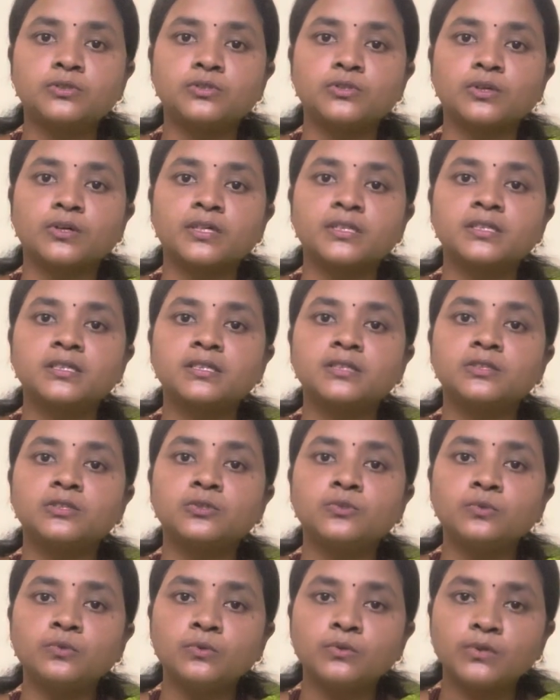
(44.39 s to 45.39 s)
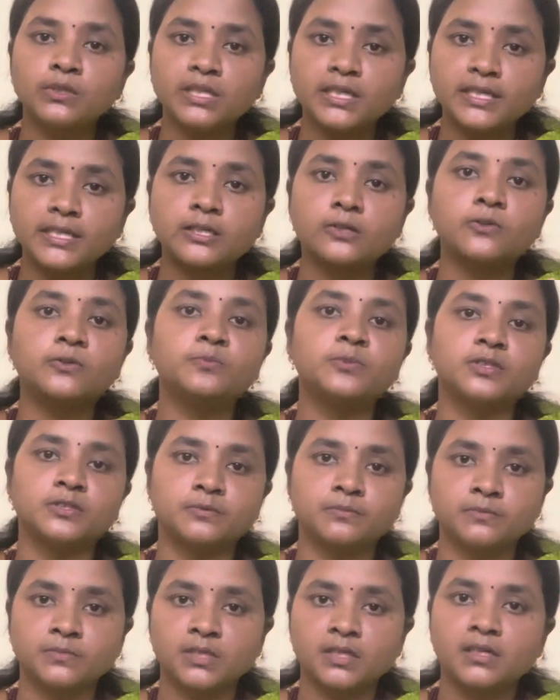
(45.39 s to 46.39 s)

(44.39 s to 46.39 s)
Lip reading: joint into equilibrium.